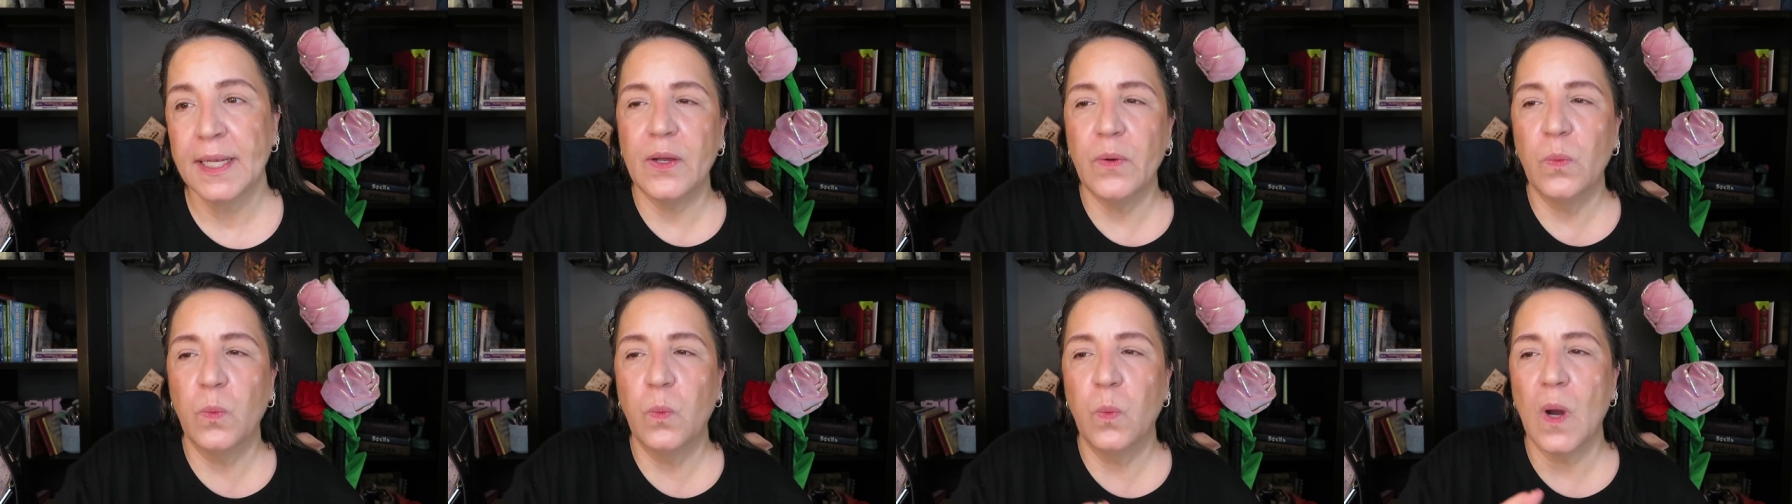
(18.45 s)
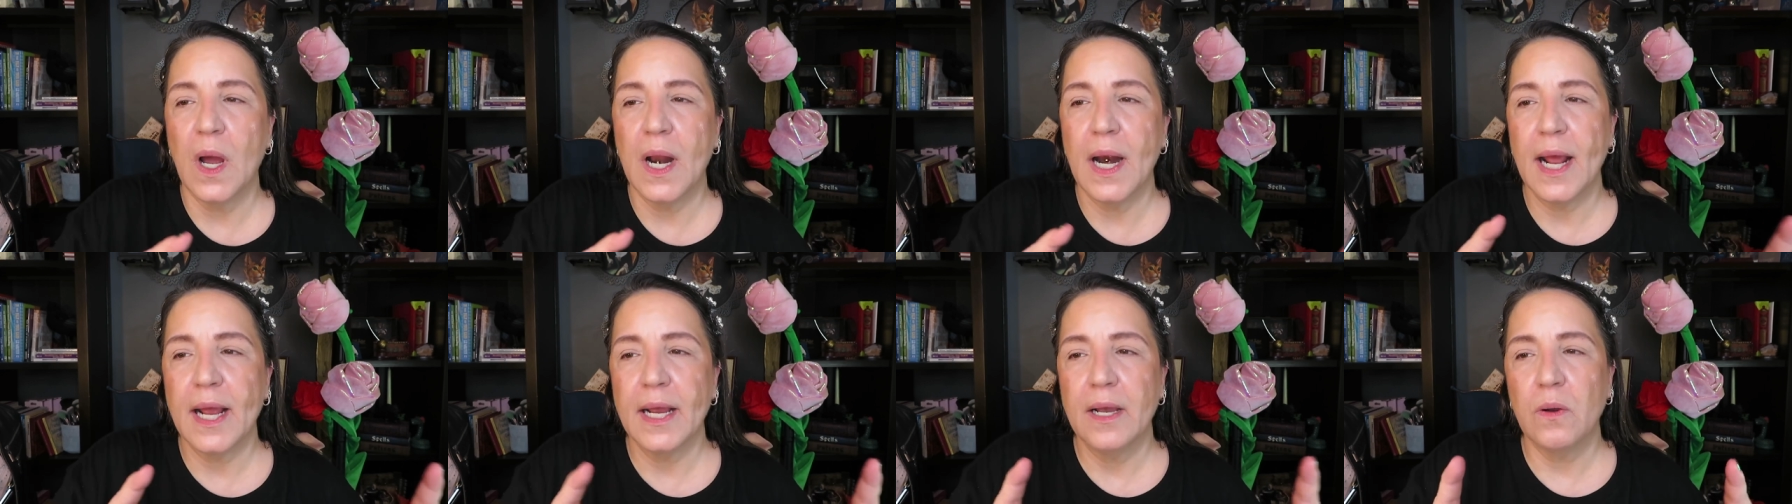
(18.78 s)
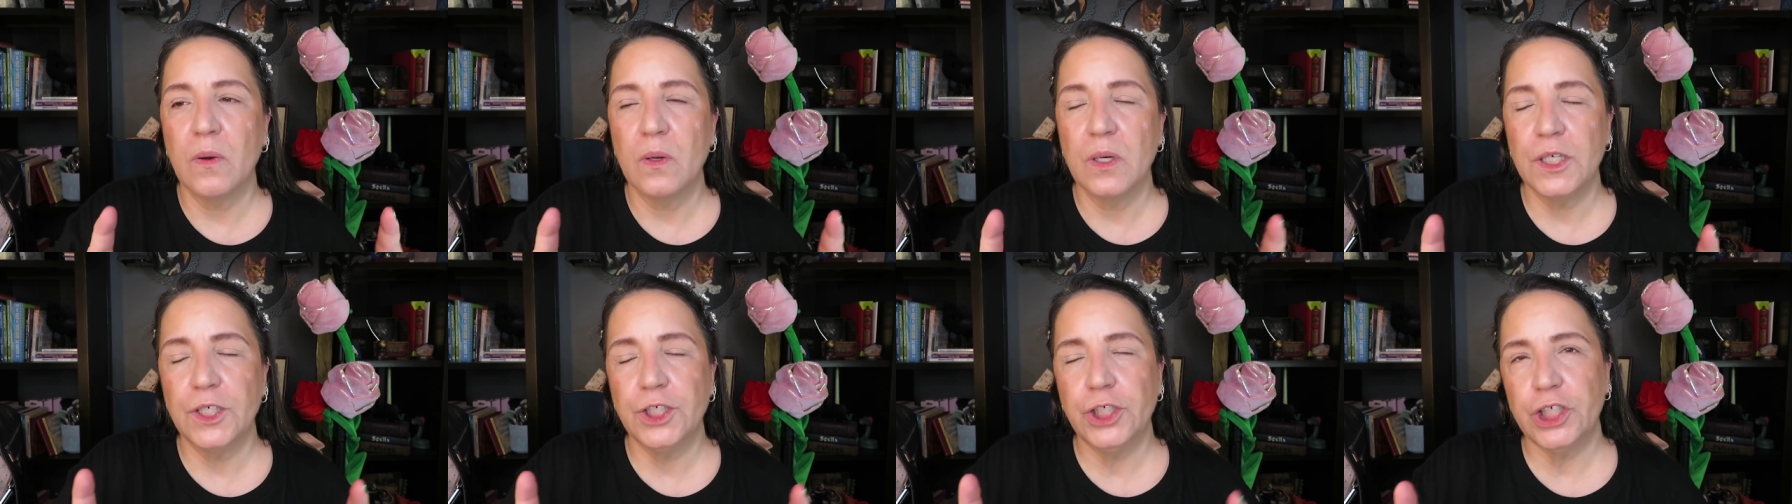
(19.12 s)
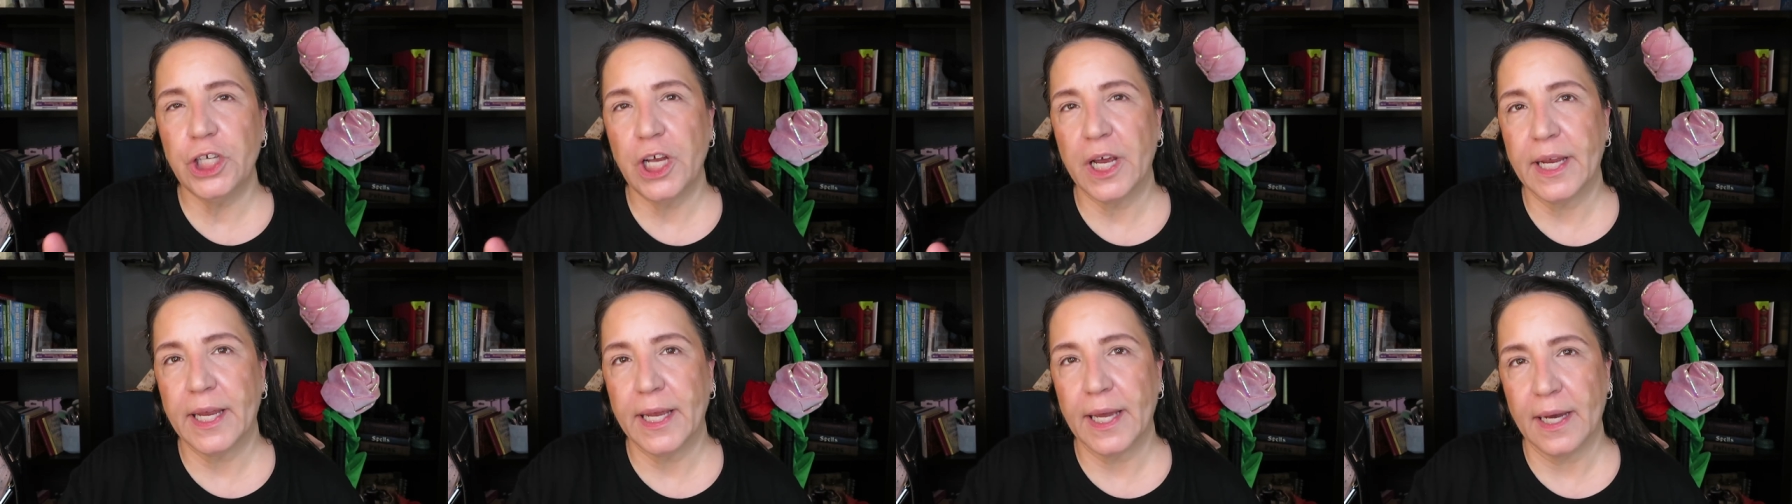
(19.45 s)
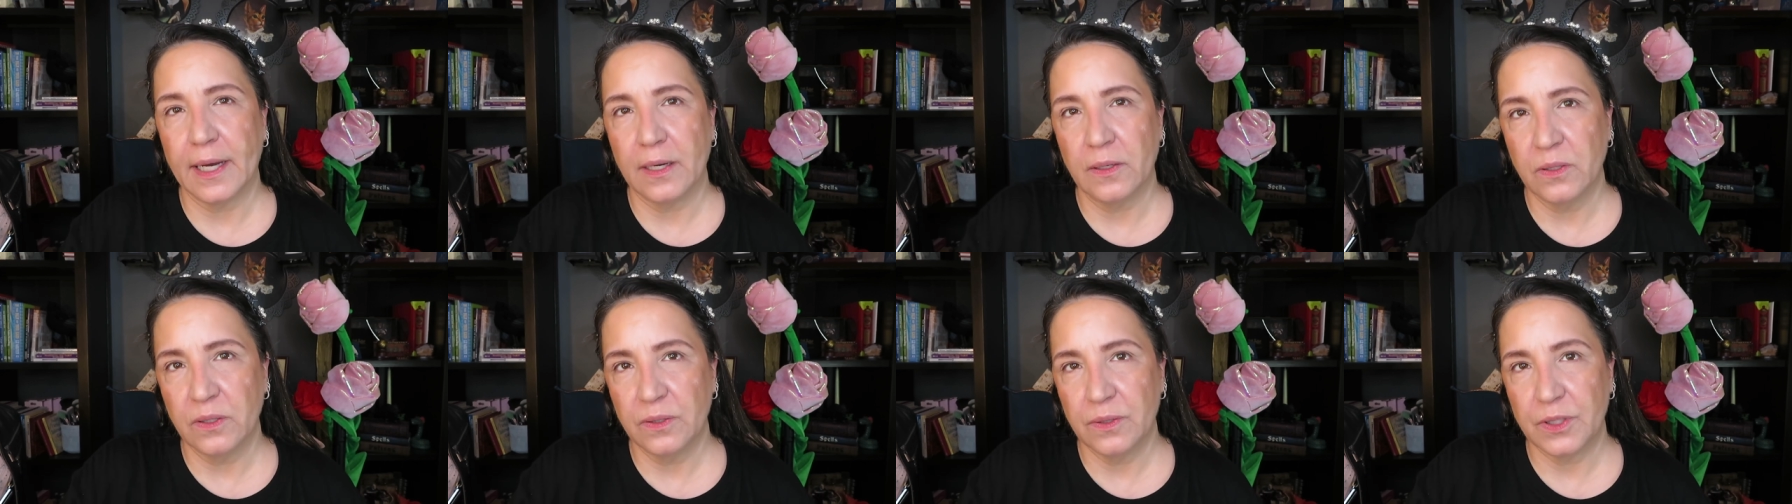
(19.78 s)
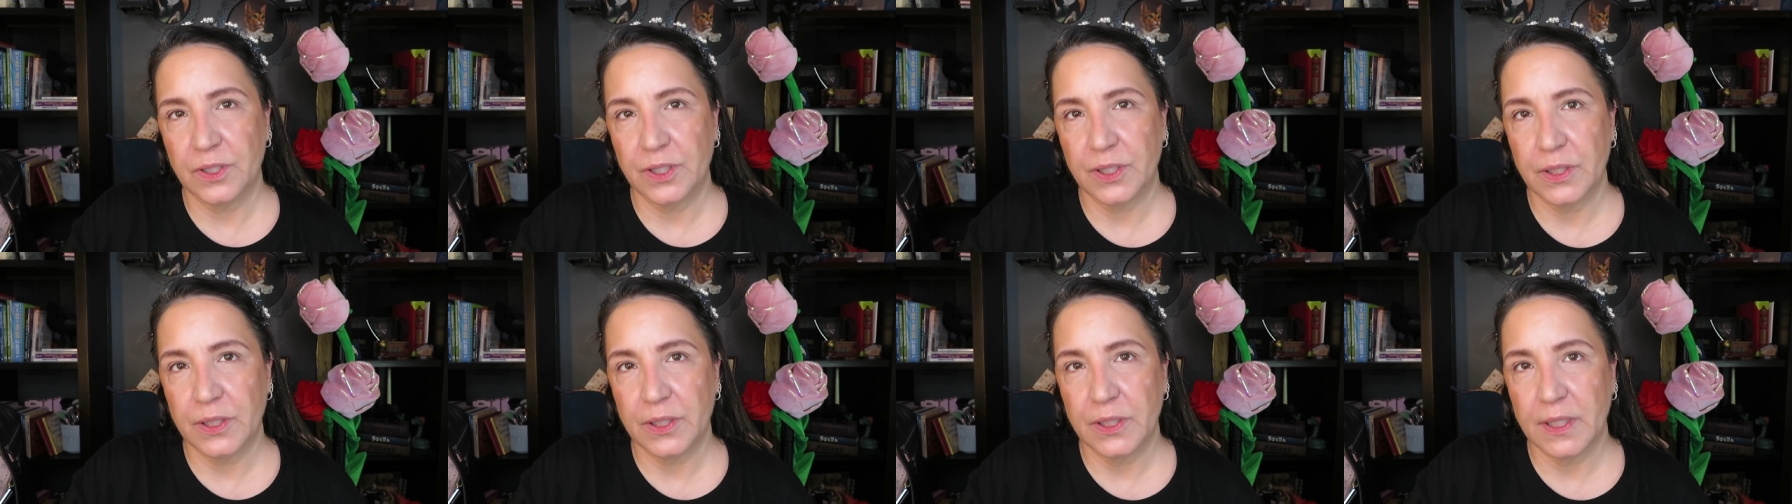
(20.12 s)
when I go to checkout,